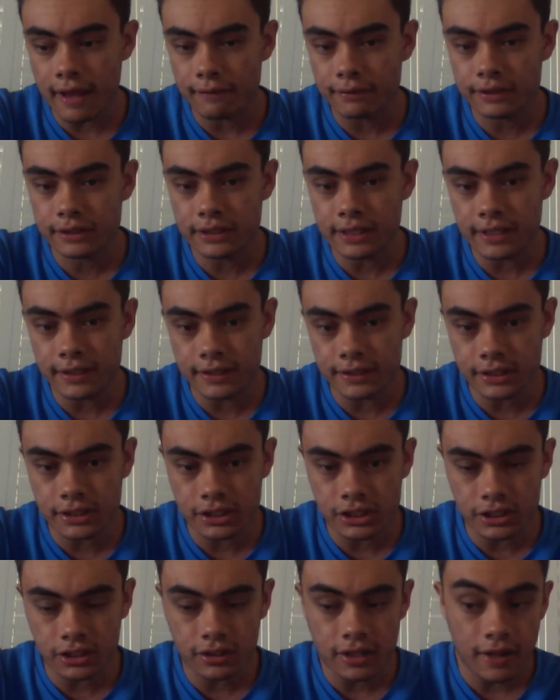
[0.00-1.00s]
that was their
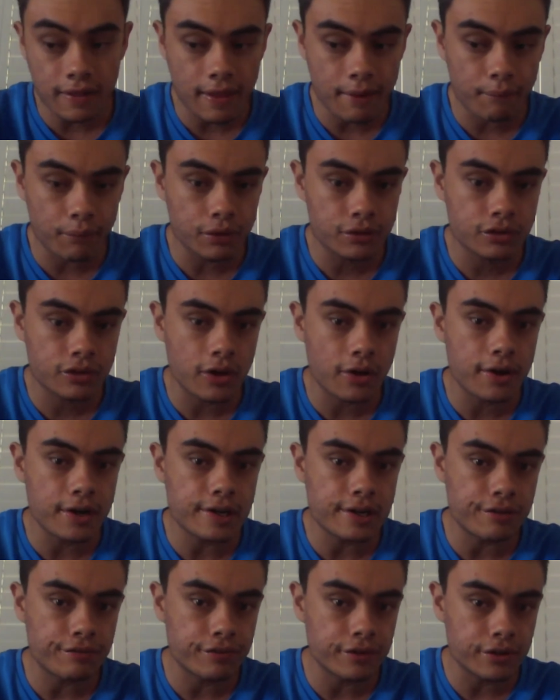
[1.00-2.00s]
decision, that they wanted to go in a
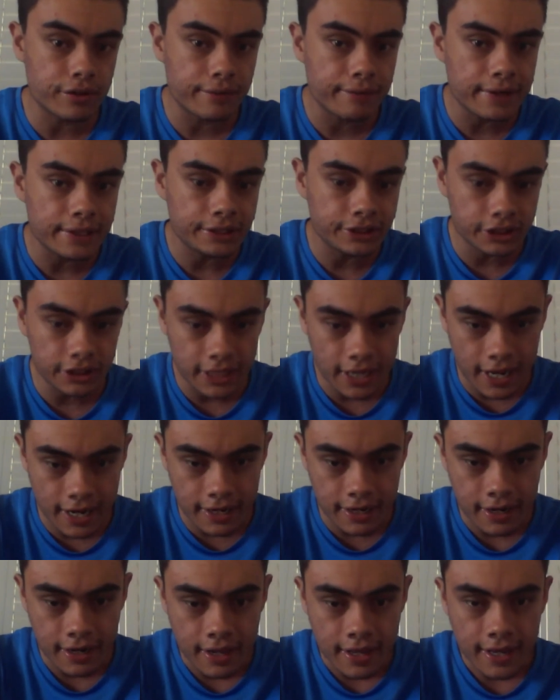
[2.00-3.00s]
different direction,
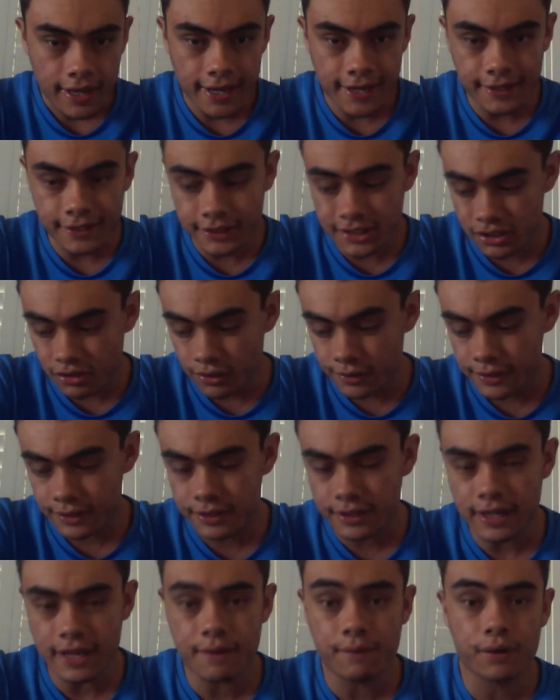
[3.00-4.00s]
and he
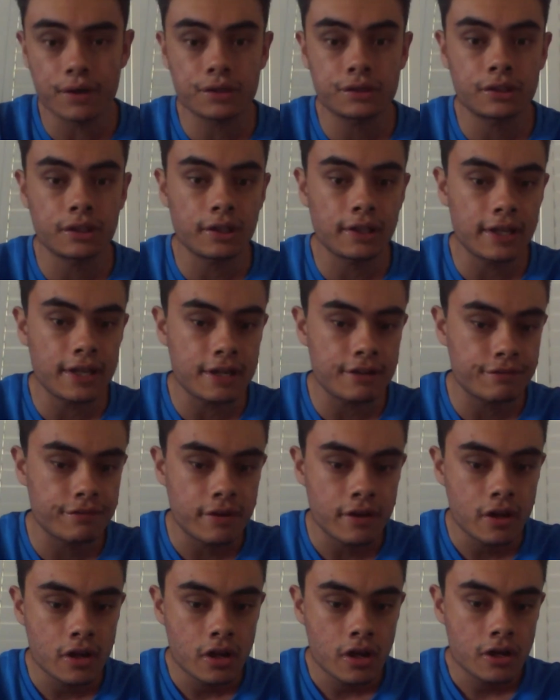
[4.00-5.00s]
decided he wanted to
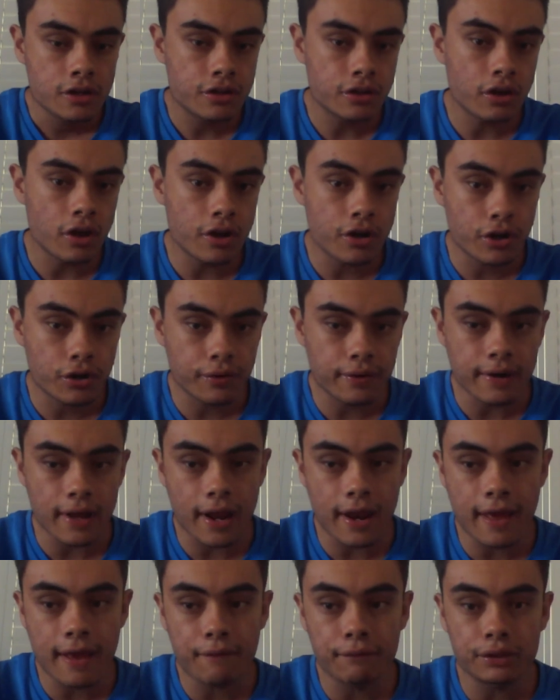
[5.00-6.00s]
leave to go to
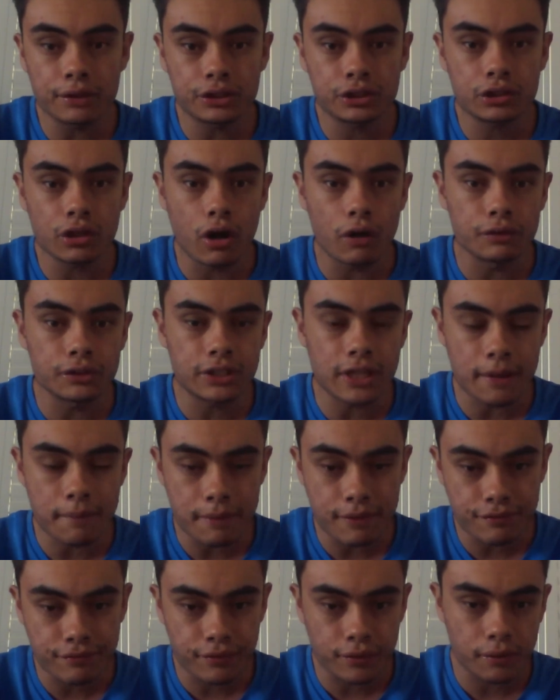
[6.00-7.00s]
Cronulla, which I was
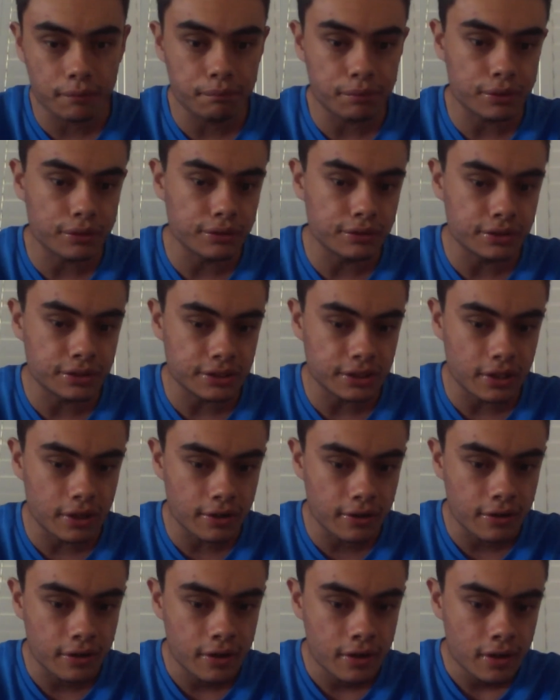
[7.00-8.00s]
happy for him, because, you
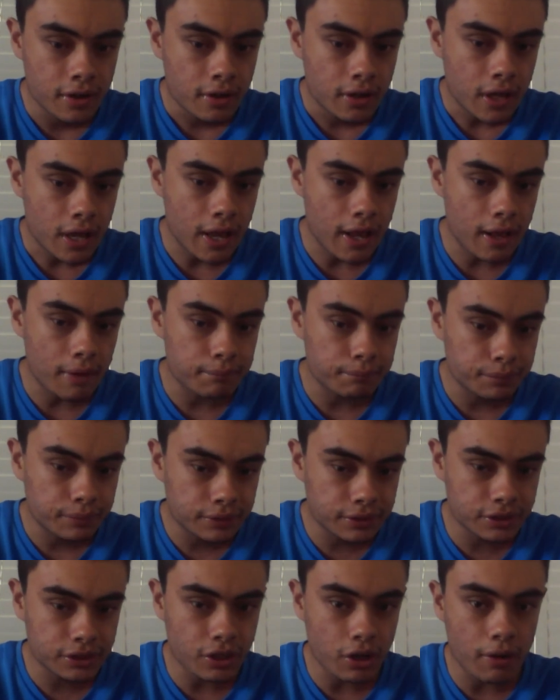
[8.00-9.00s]
know,
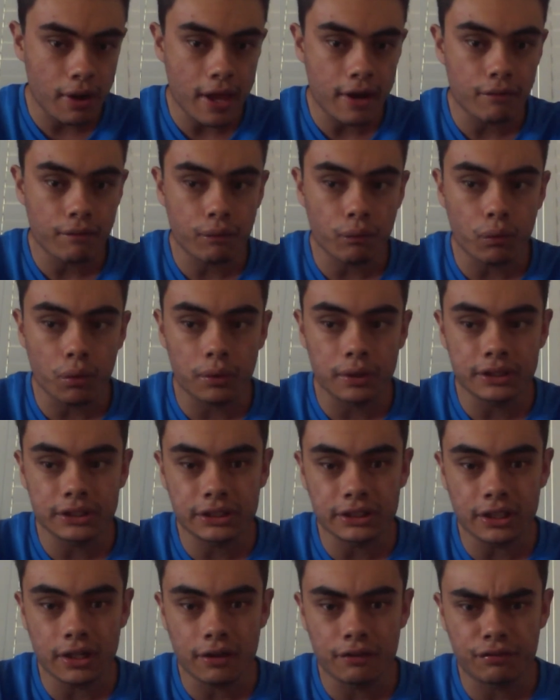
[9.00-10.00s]
to go out of
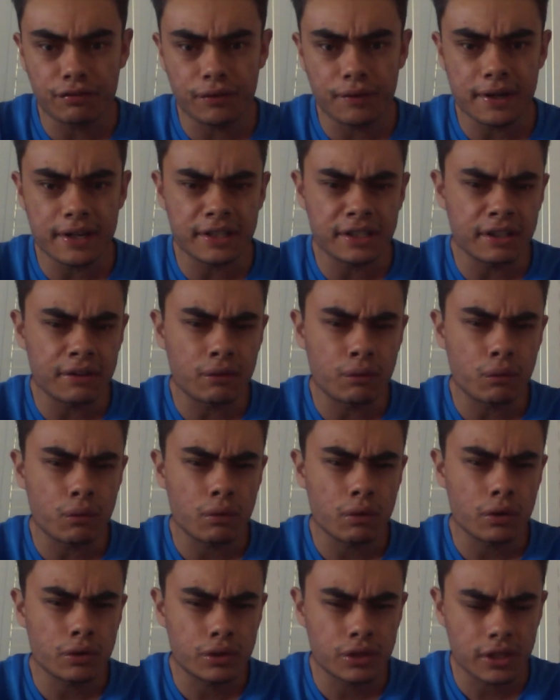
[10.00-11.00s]
Warriors, you know, to
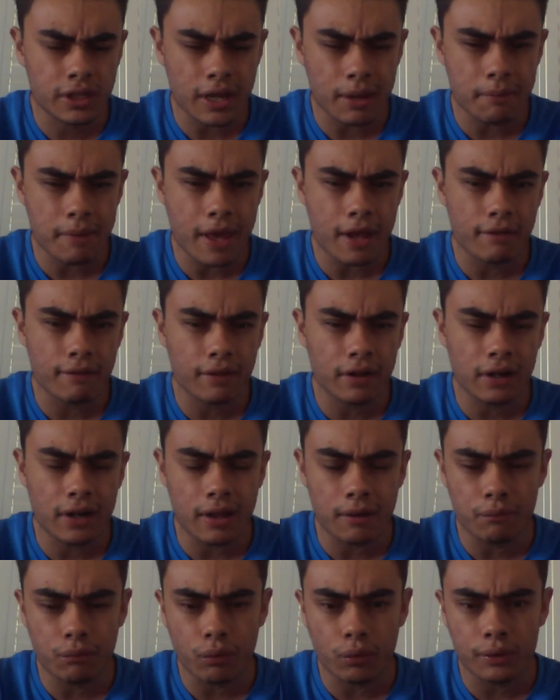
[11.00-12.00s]
come out of the
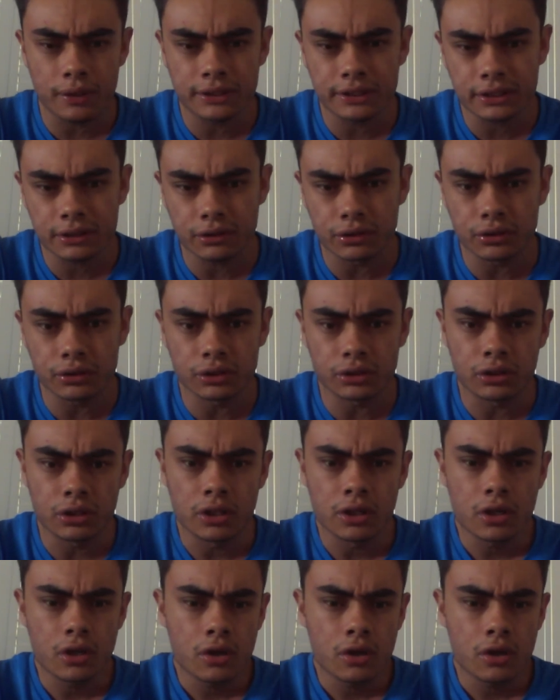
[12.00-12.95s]
club Warriors, who